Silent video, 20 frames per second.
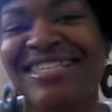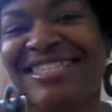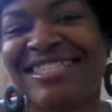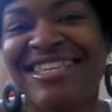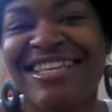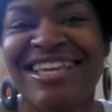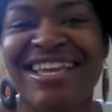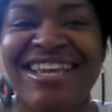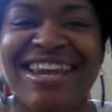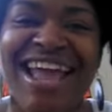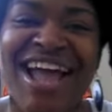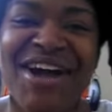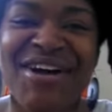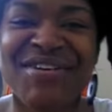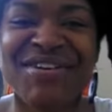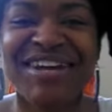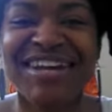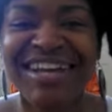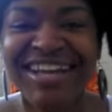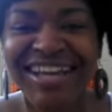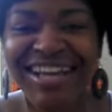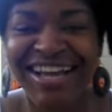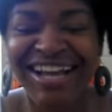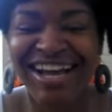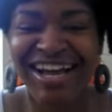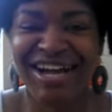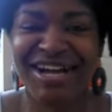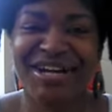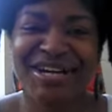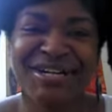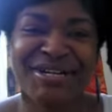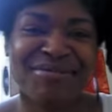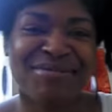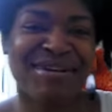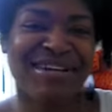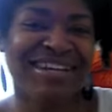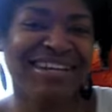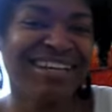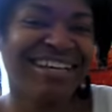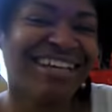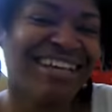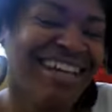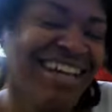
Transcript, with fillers: breast sticking out. Um,